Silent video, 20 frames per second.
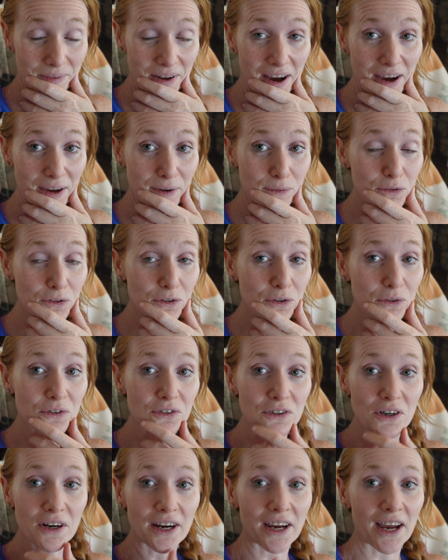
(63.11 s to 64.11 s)
I am so
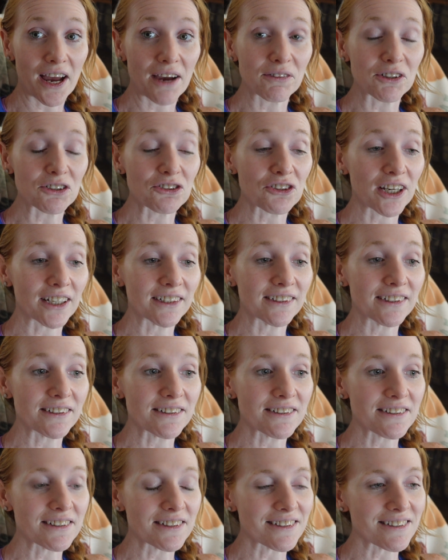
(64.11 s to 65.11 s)
sorry I haven't checked
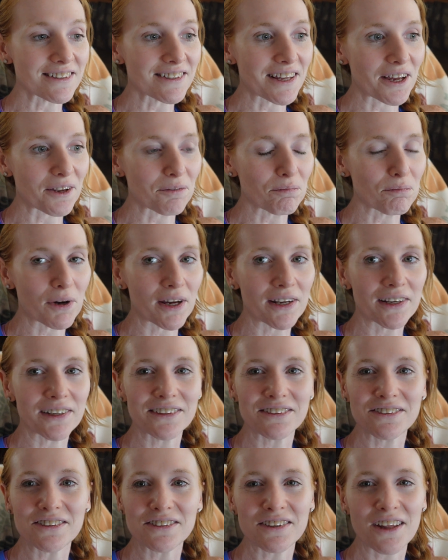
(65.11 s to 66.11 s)
in since then, but
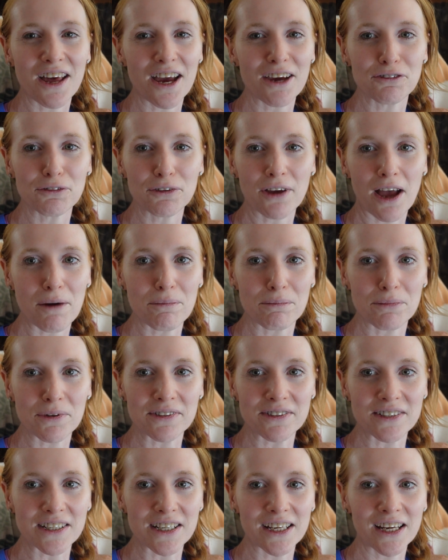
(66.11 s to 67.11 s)
it's just life's got
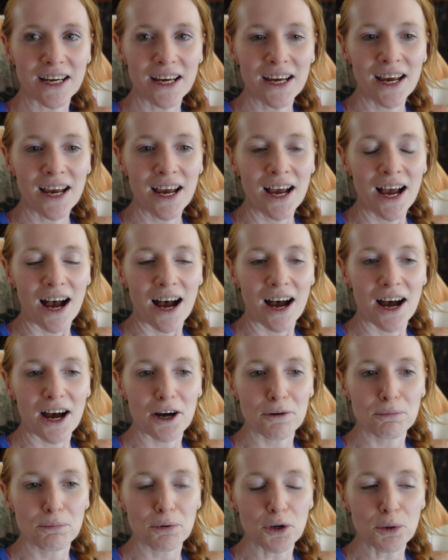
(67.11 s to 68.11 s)
busy.
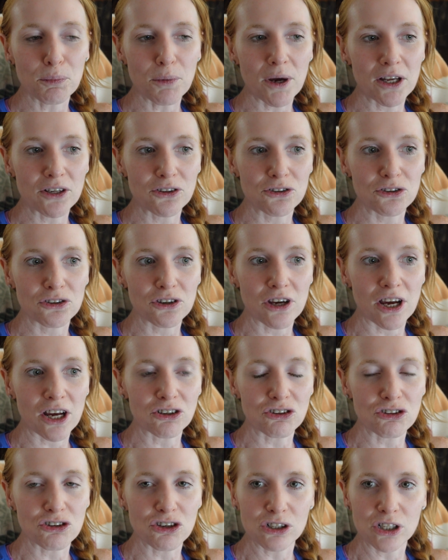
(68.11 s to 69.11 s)
Pretty much
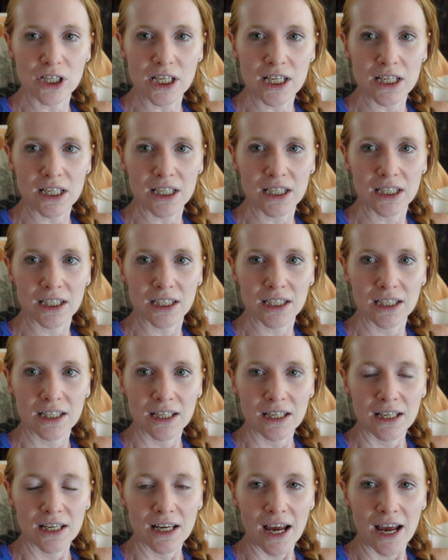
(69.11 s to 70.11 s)
cheerleading
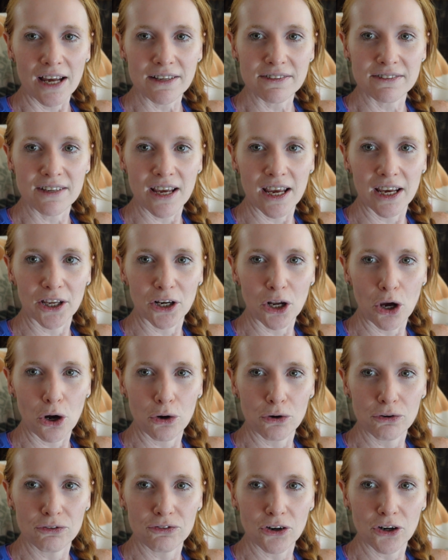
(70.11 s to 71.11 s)
has taken
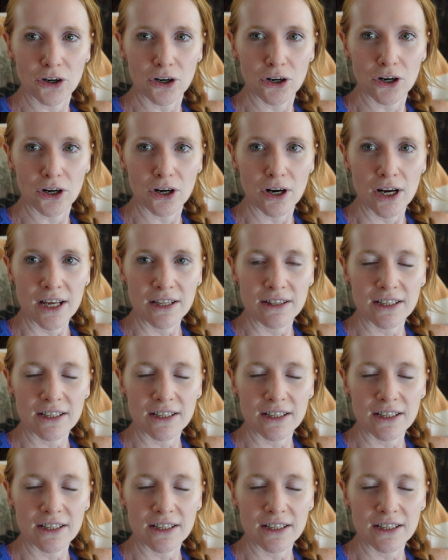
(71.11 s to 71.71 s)
over.